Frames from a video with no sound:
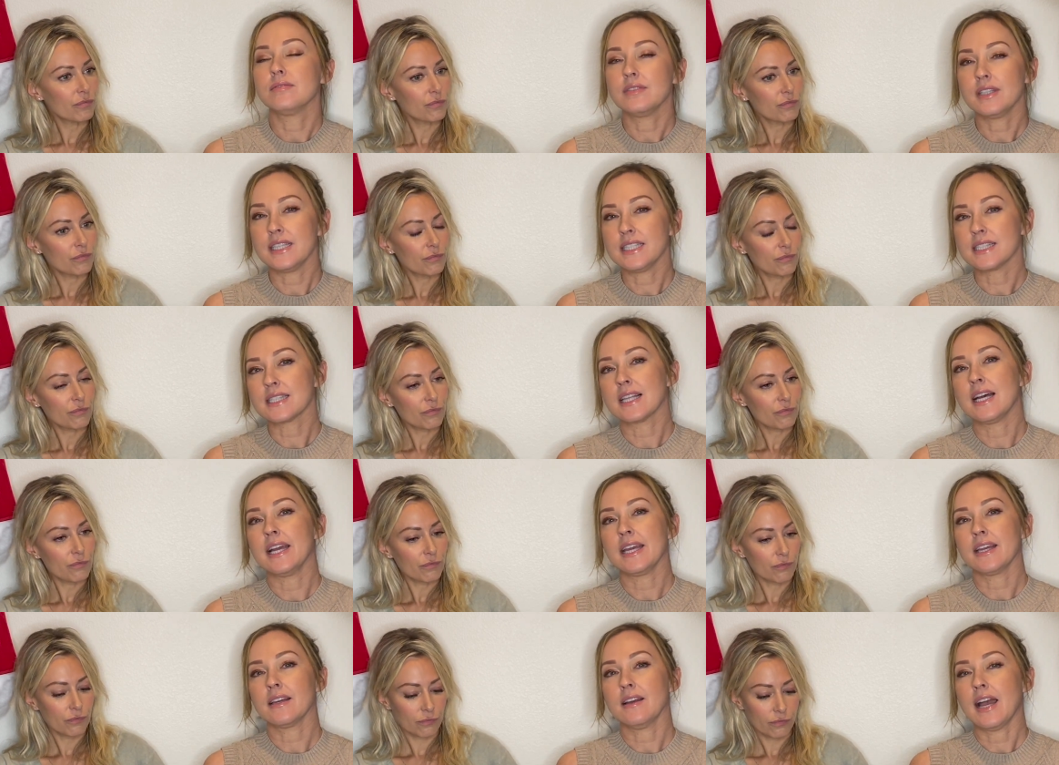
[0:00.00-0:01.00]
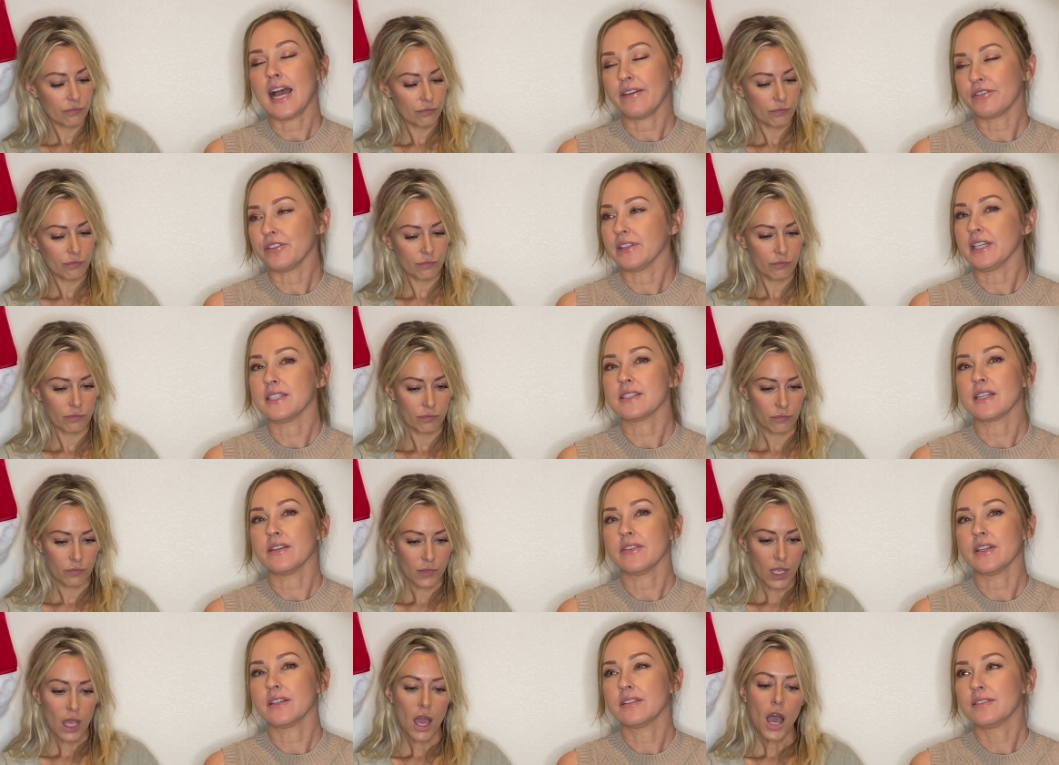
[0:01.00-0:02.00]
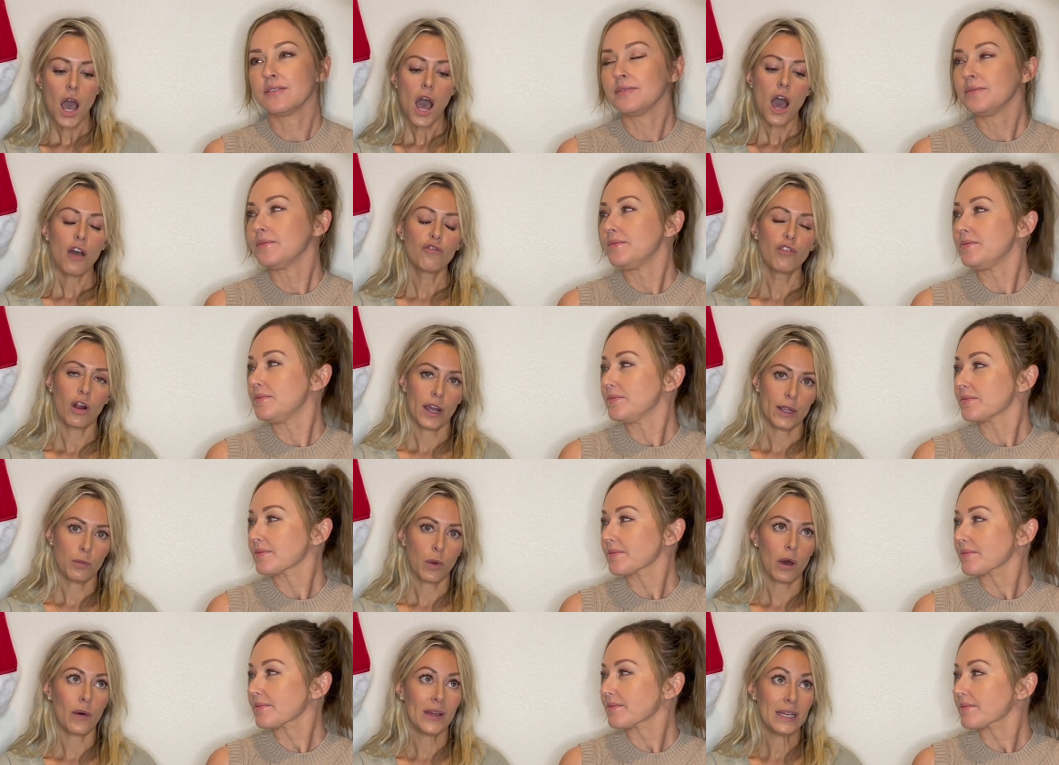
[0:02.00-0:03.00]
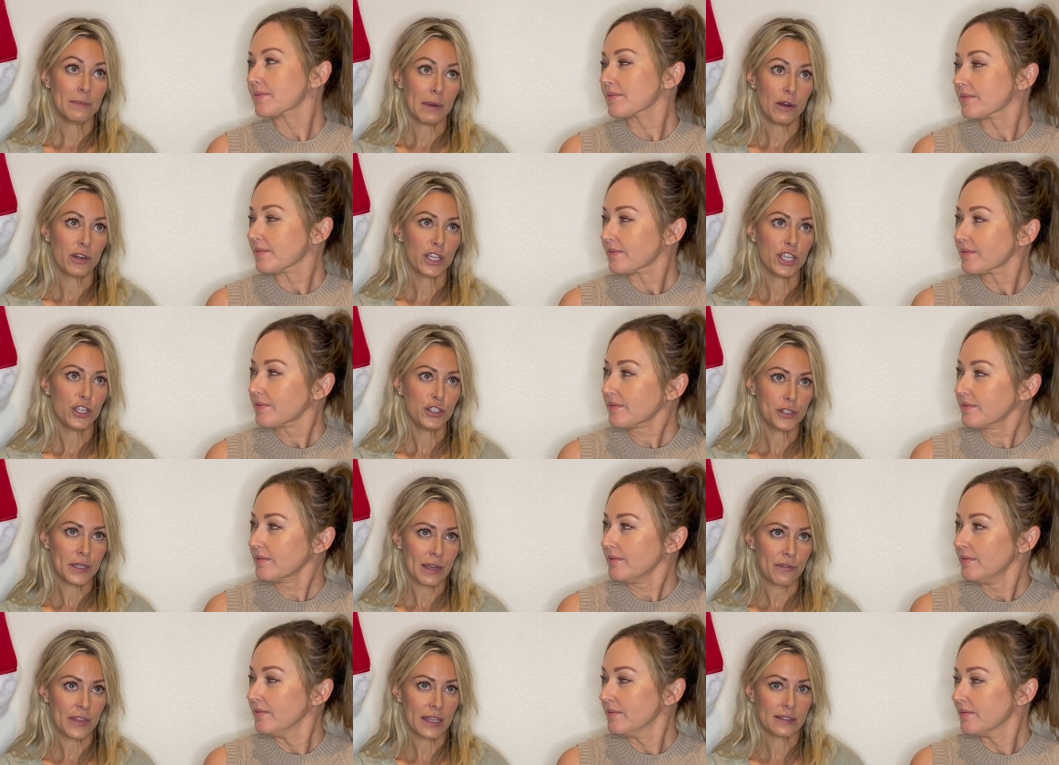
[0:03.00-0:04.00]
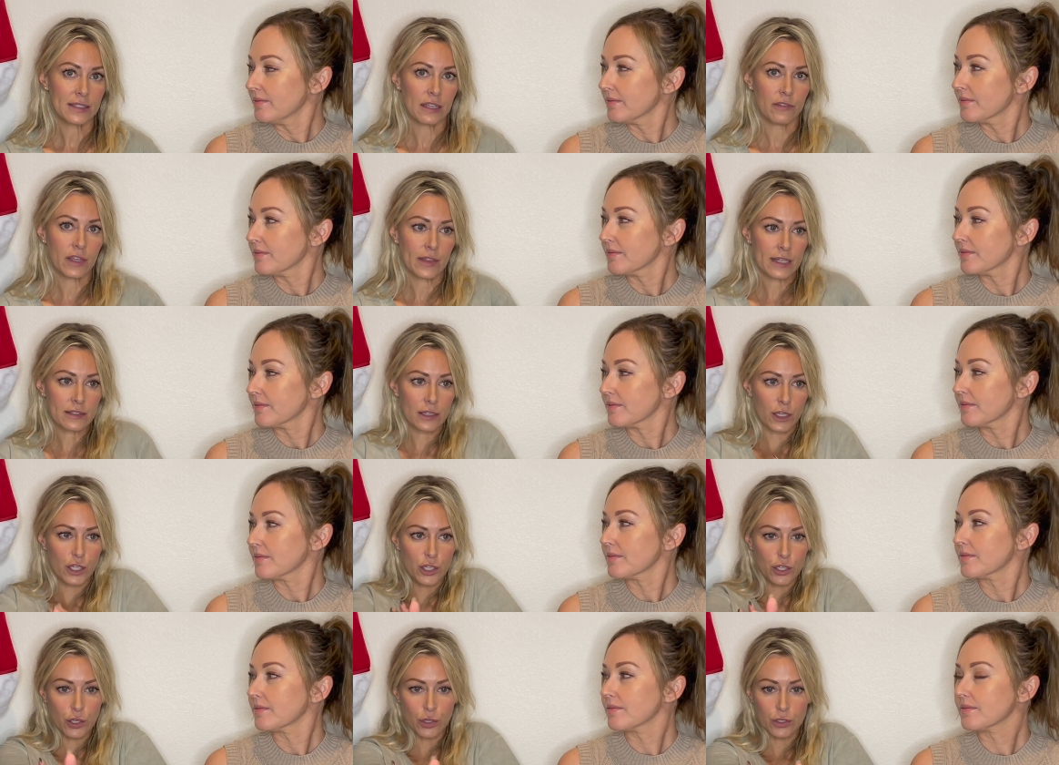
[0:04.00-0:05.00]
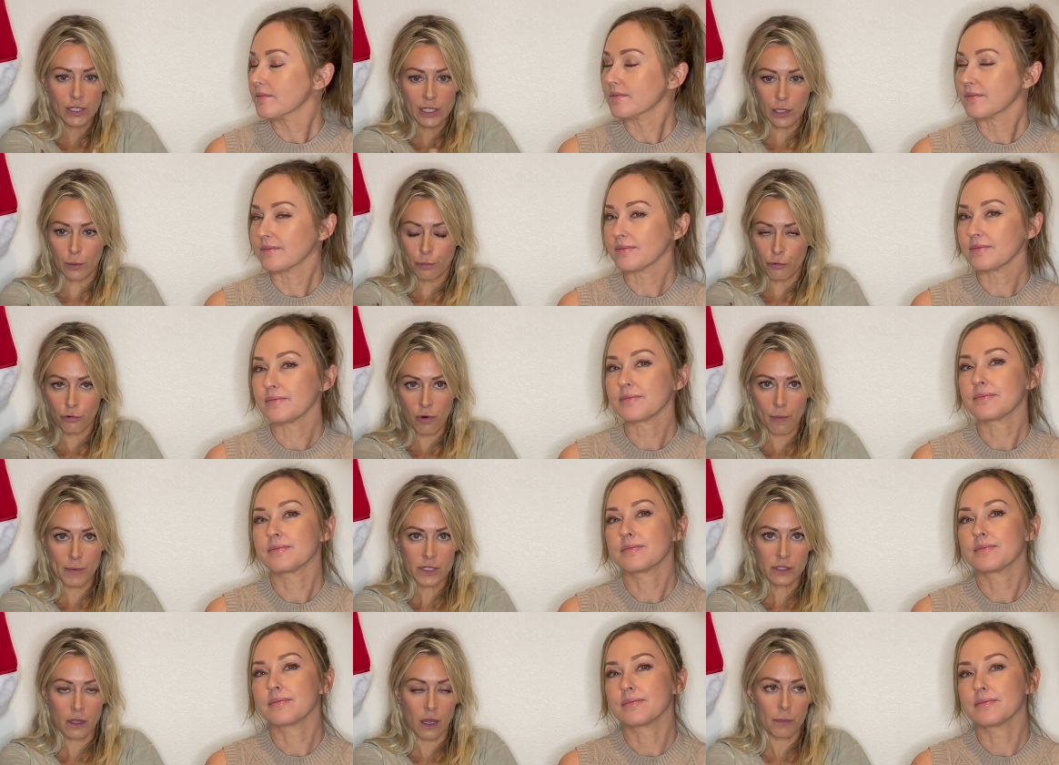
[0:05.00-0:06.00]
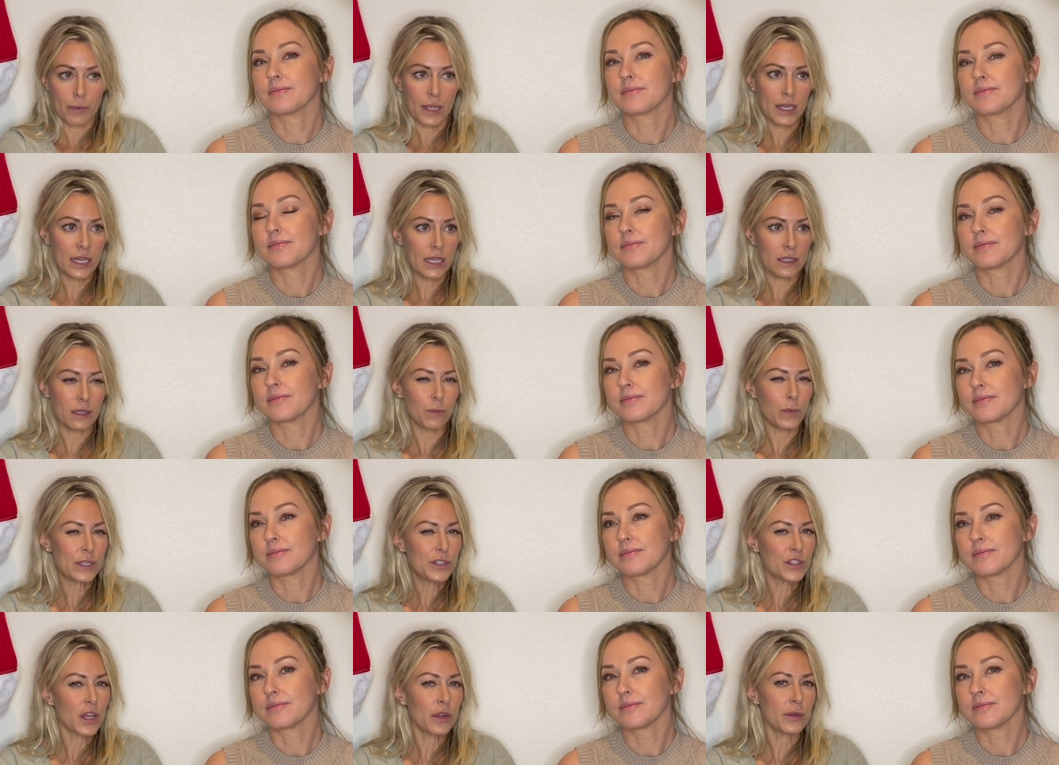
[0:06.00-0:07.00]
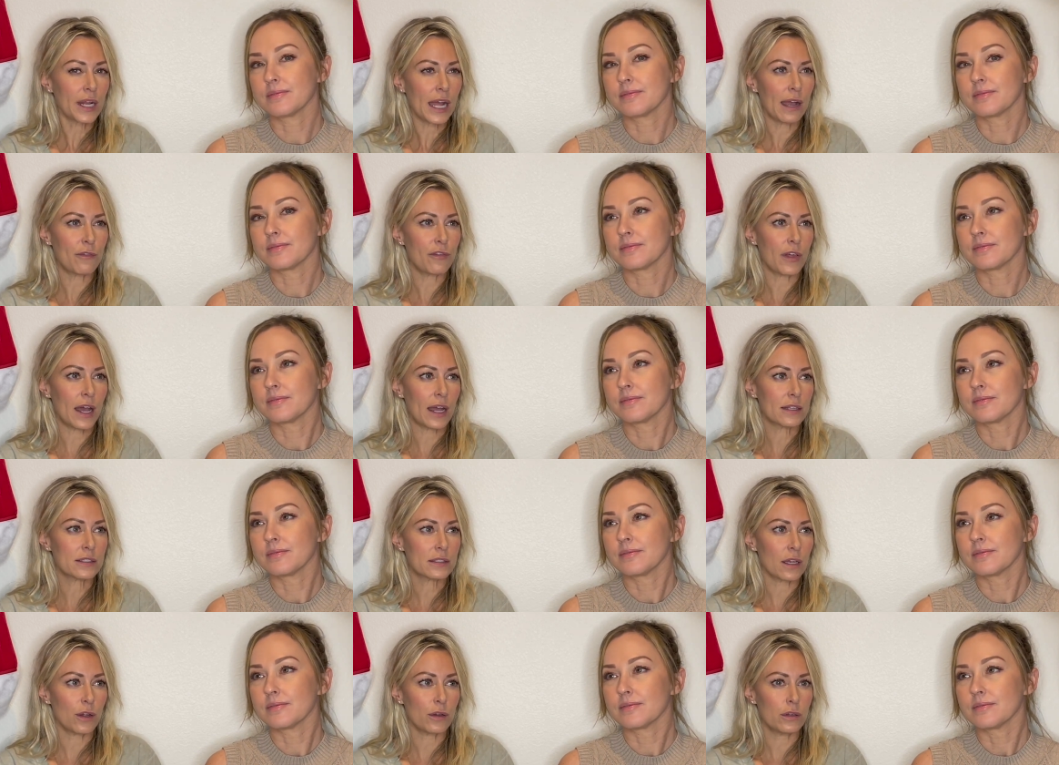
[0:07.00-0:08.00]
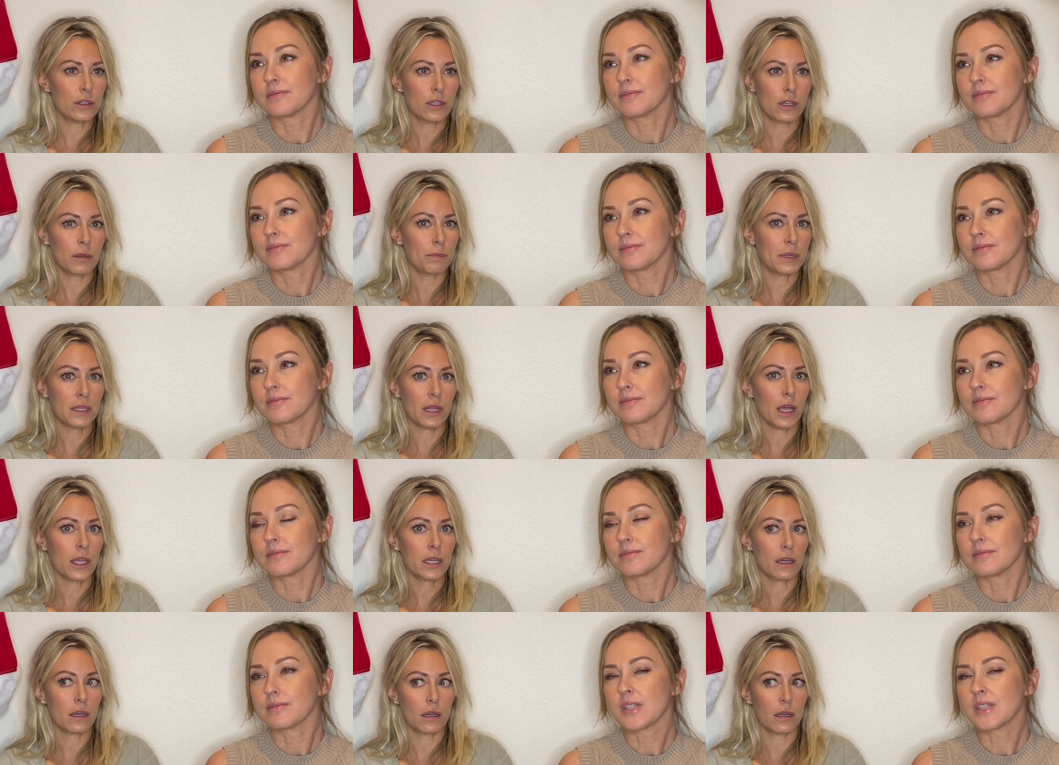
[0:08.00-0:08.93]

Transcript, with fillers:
Speaker 1: is like after Thanksgiving. Right. Well, in America, you do have Thanksgiving. That's a good little barometer. But in England, we don't have that. So you could be like,